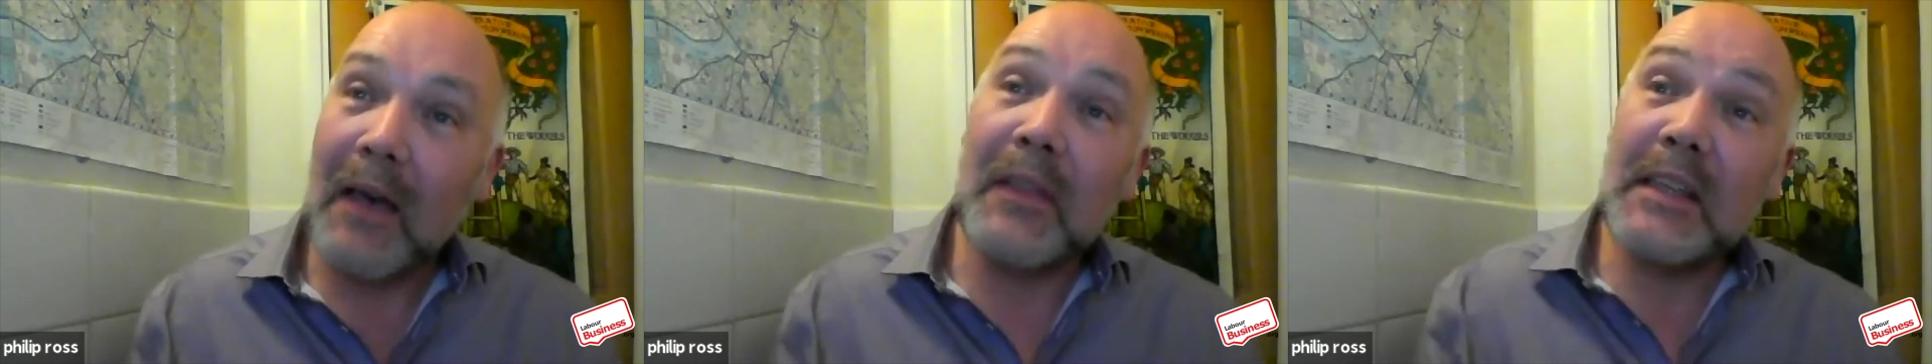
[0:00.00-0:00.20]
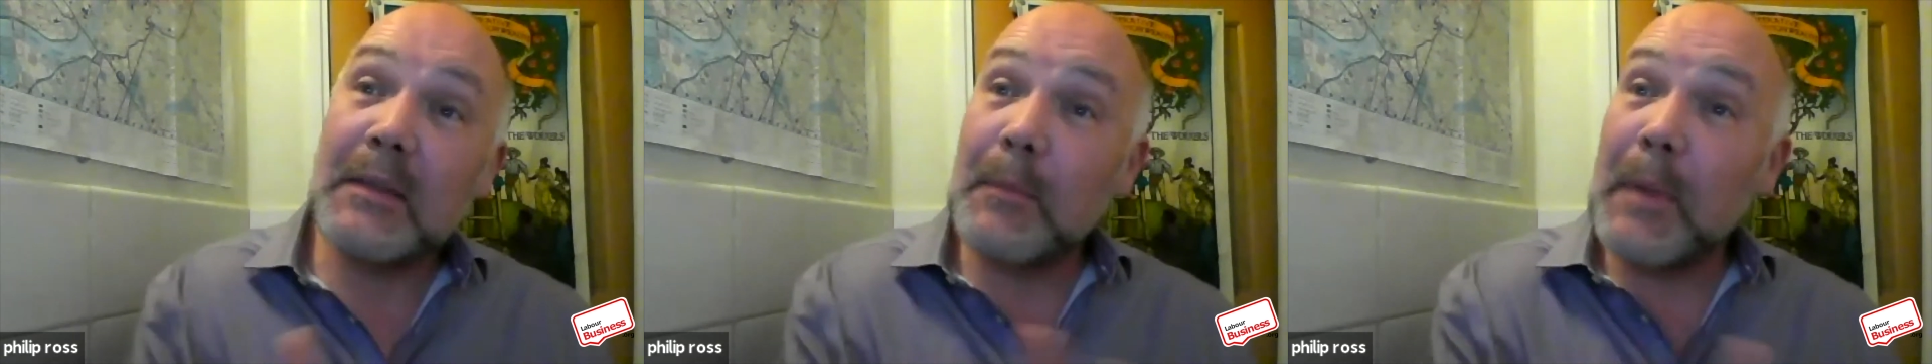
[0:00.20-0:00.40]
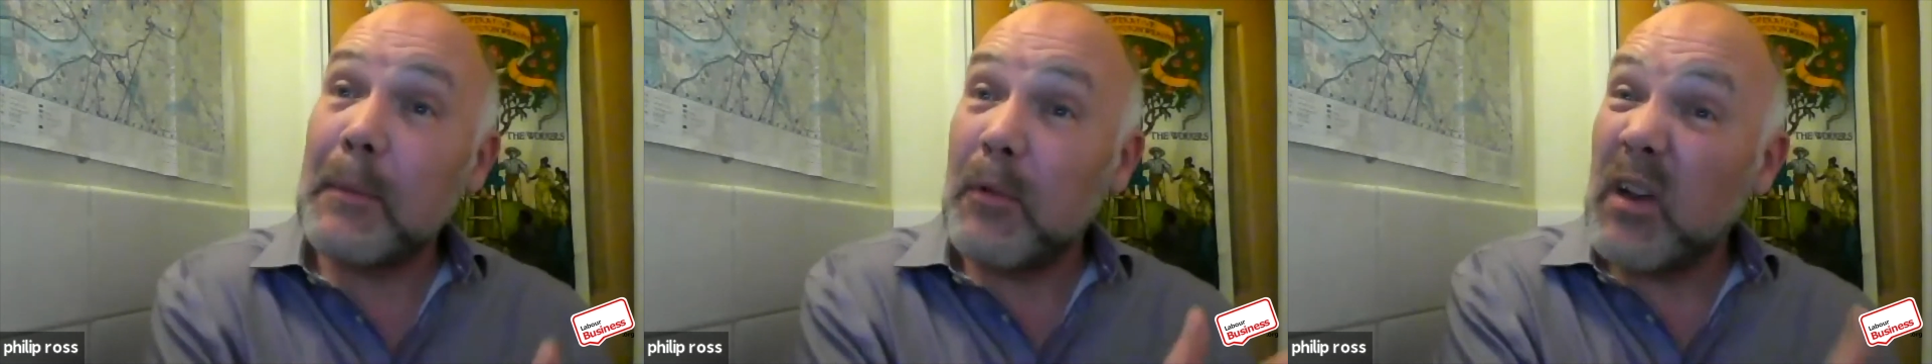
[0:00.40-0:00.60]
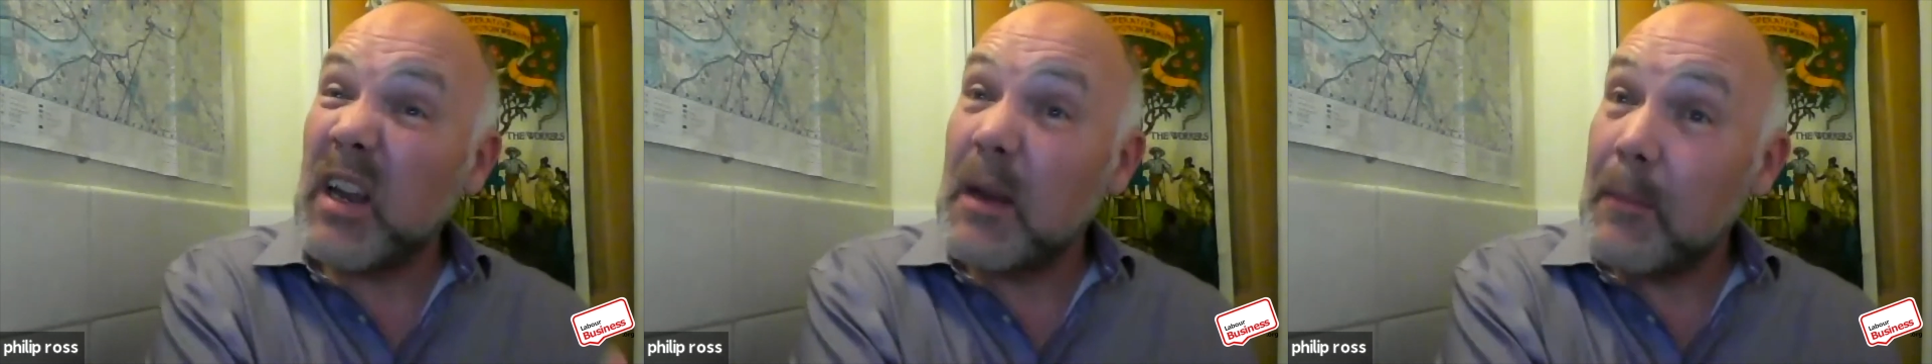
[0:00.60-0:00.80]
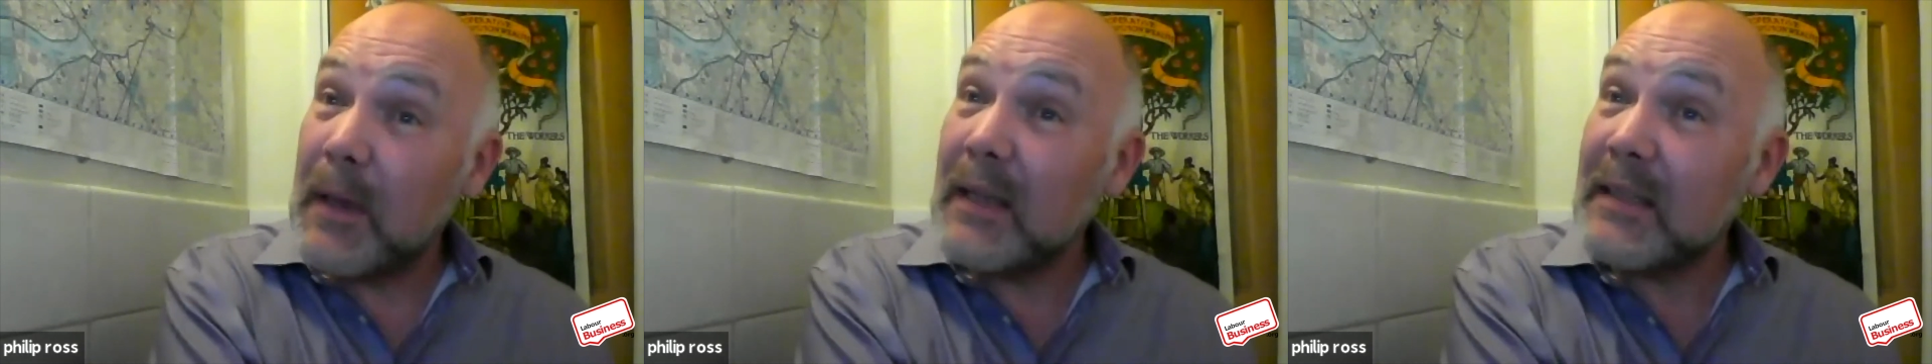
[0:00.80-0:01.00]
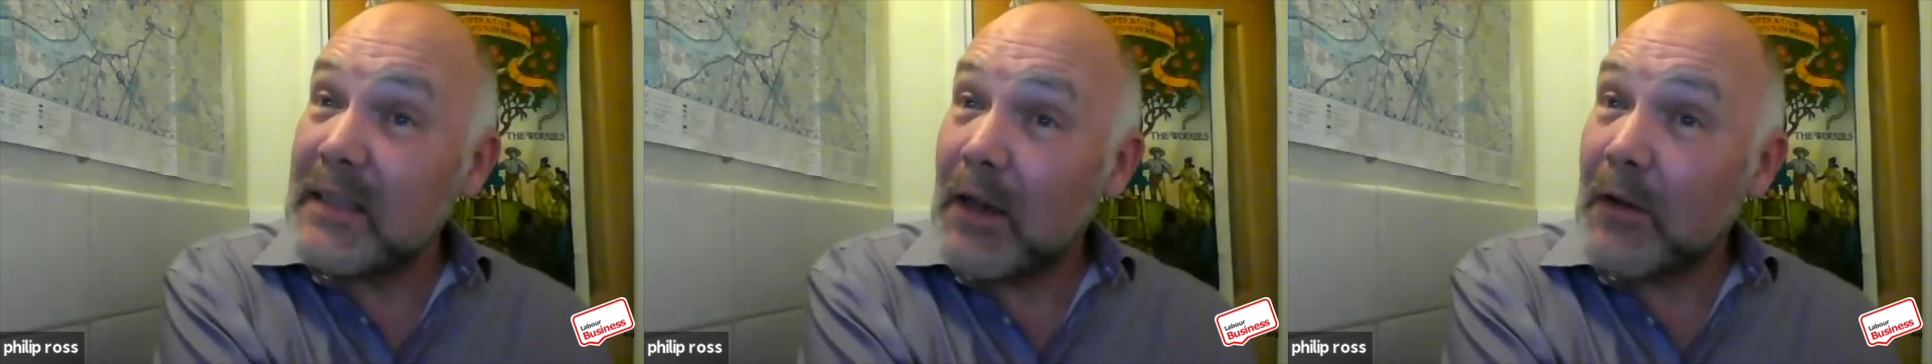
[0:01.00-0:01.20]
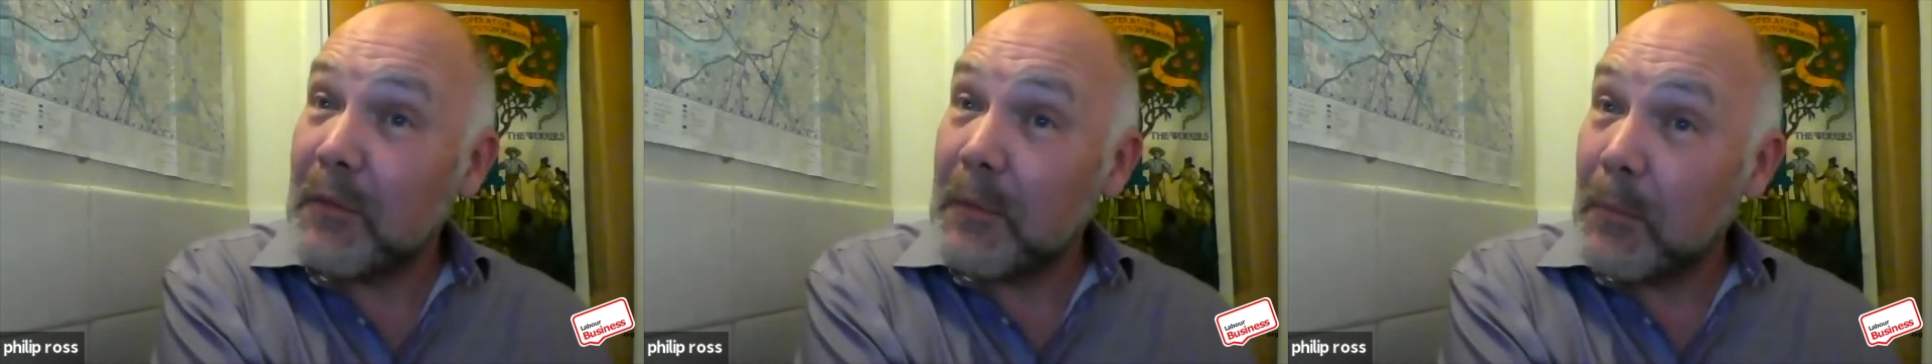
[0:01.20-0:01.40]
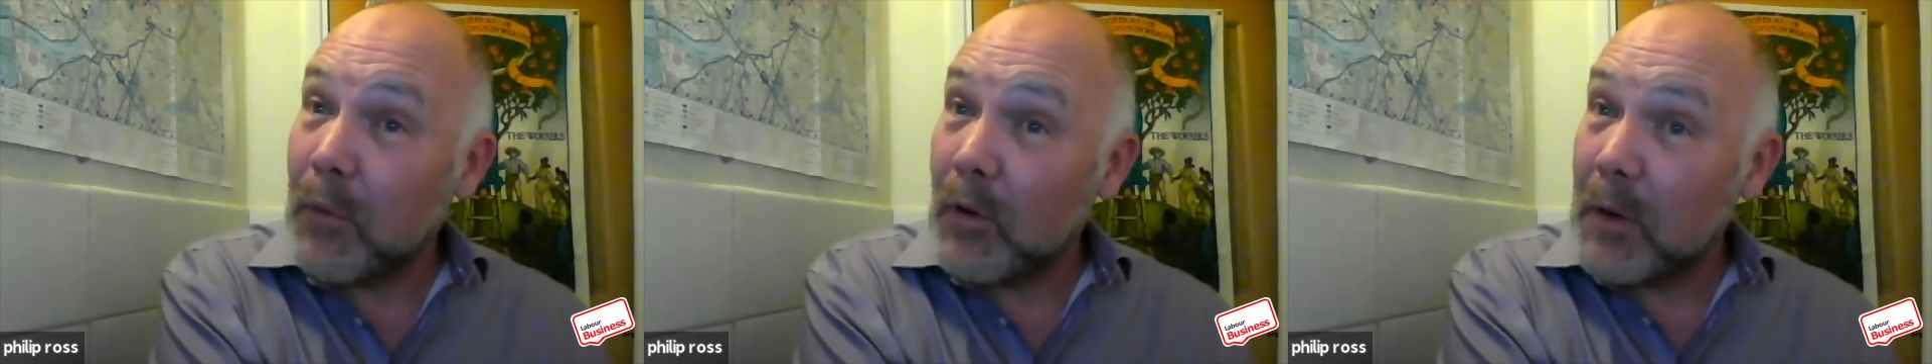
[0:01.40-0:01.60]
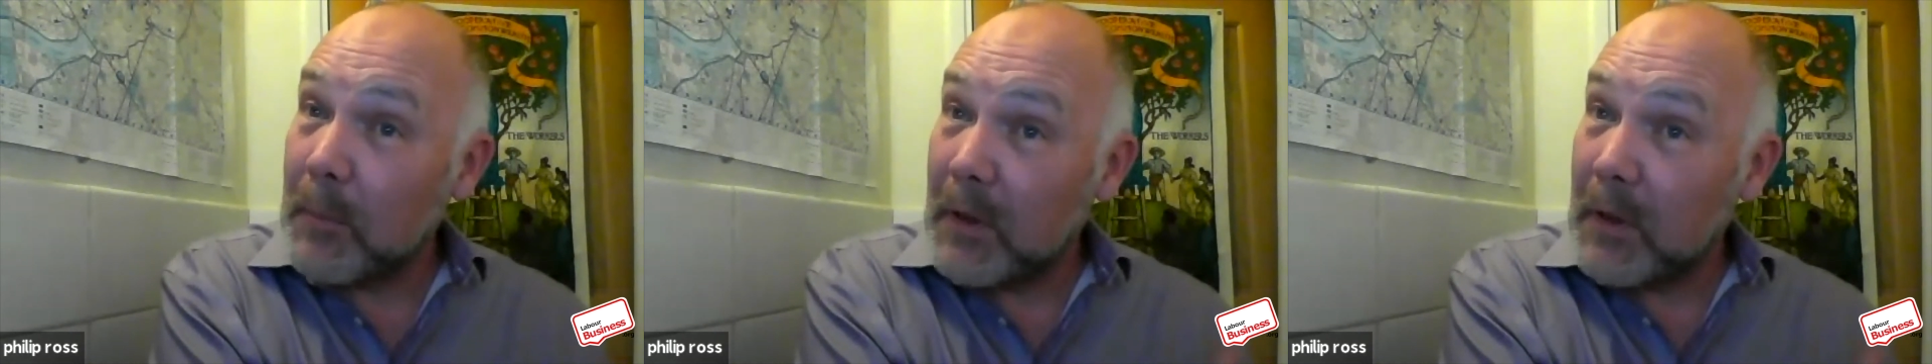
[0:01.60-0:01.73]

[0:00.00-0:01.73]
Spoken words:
These people are going to be self-employed